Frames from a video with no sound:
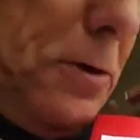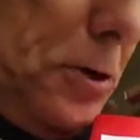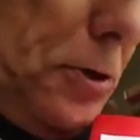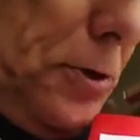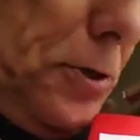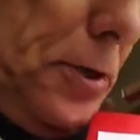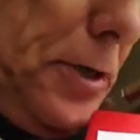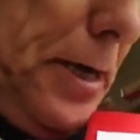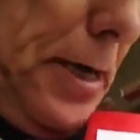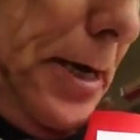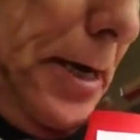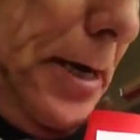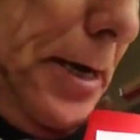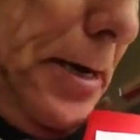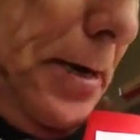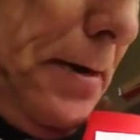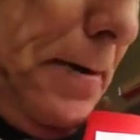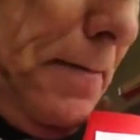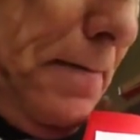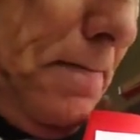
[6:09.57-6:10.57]
is
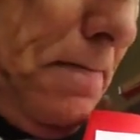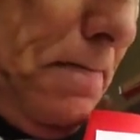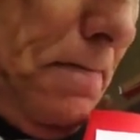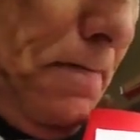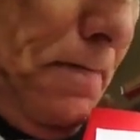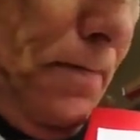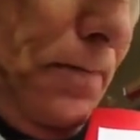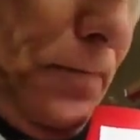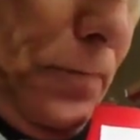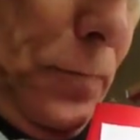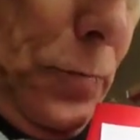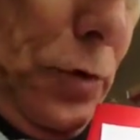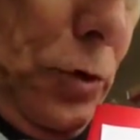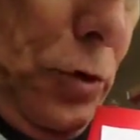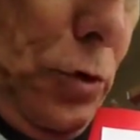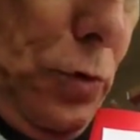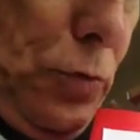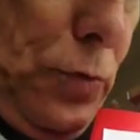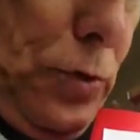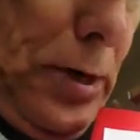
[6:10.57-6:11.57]
10.
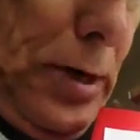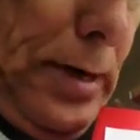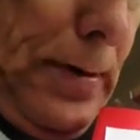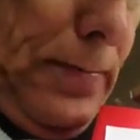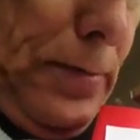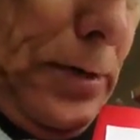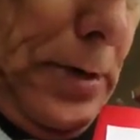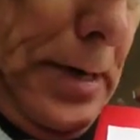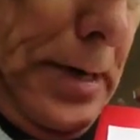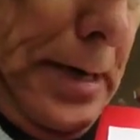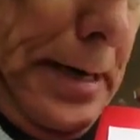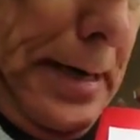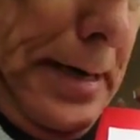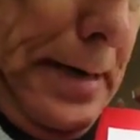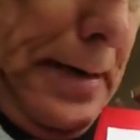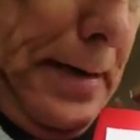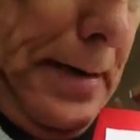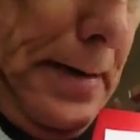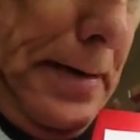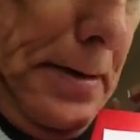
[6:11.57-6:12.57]
2 times
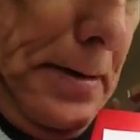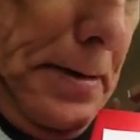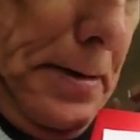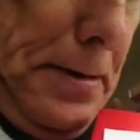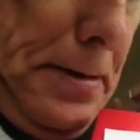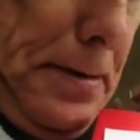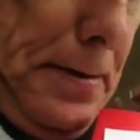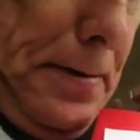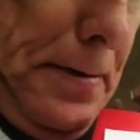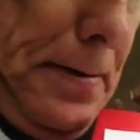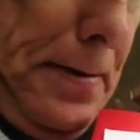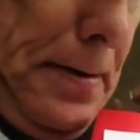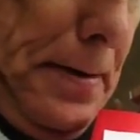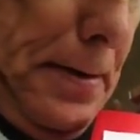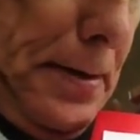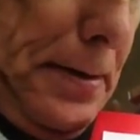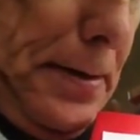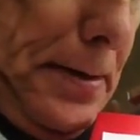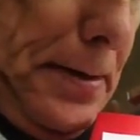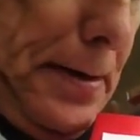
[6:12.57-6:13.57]
9
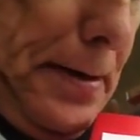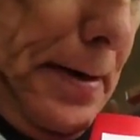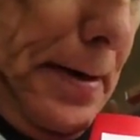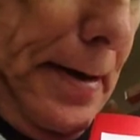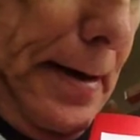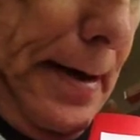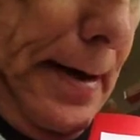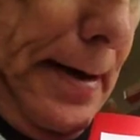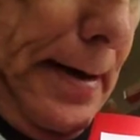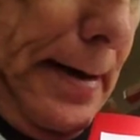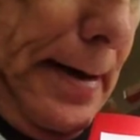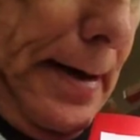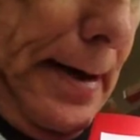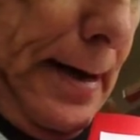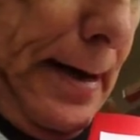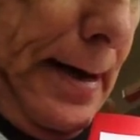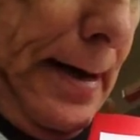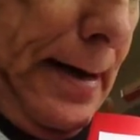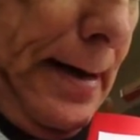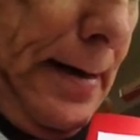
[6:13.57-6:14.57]
is
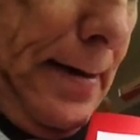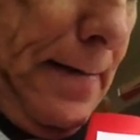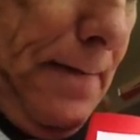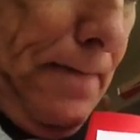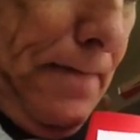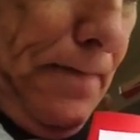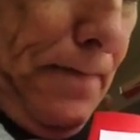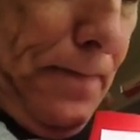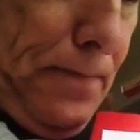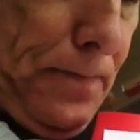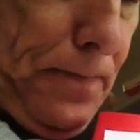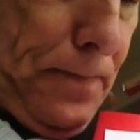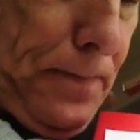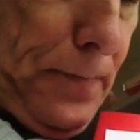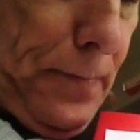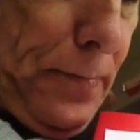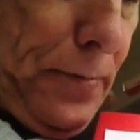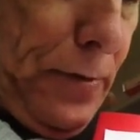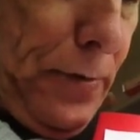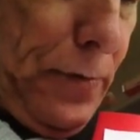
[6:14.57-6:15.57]
18.
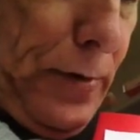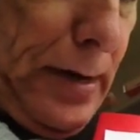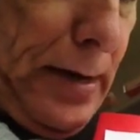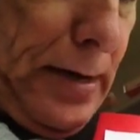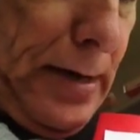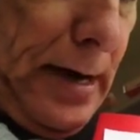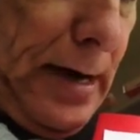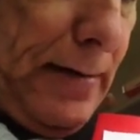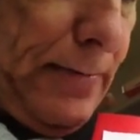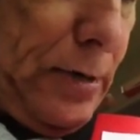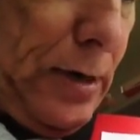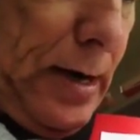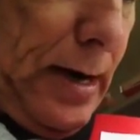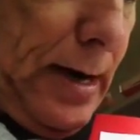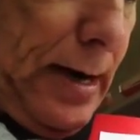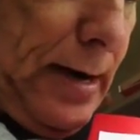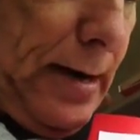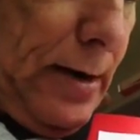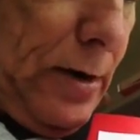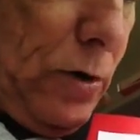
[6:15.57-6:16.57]
3 times
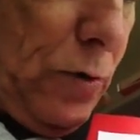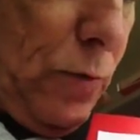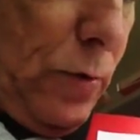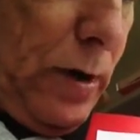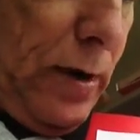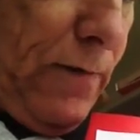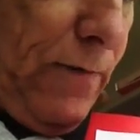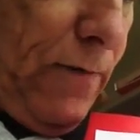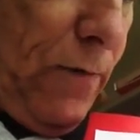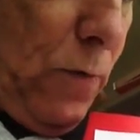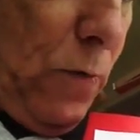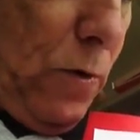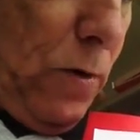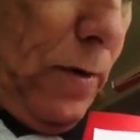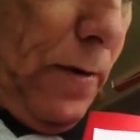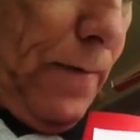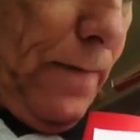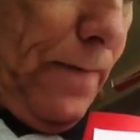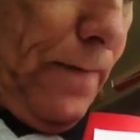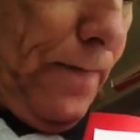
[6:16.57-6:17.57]
8,
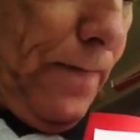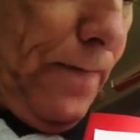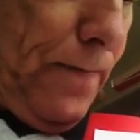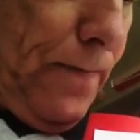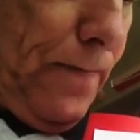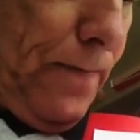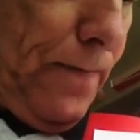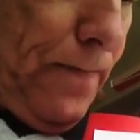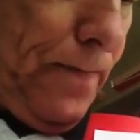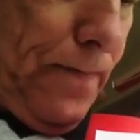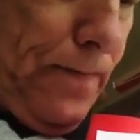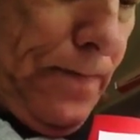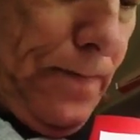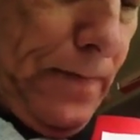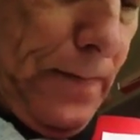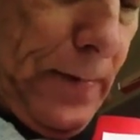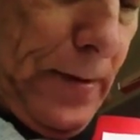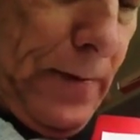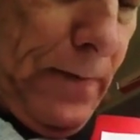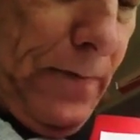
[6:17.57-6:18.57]
24.
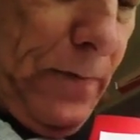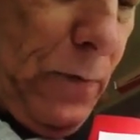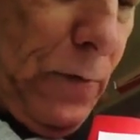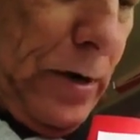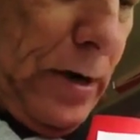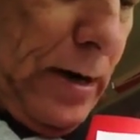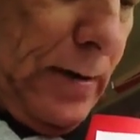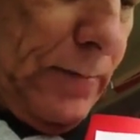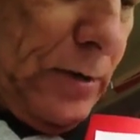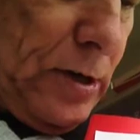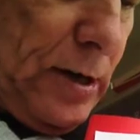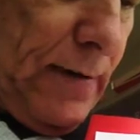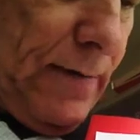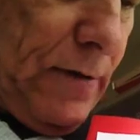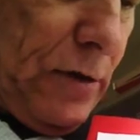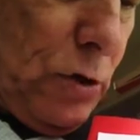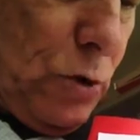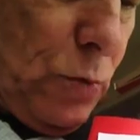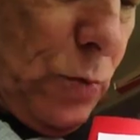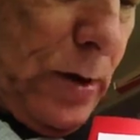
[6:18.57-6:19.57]
4 times
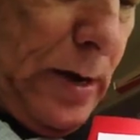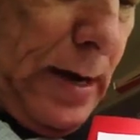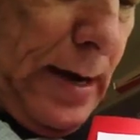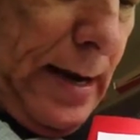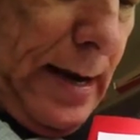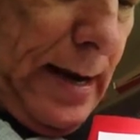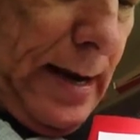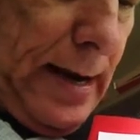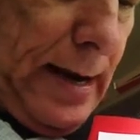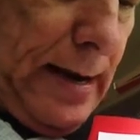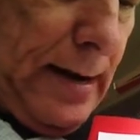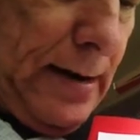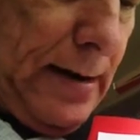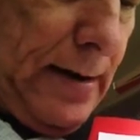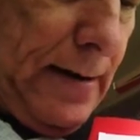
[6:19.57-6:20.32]
7, 28.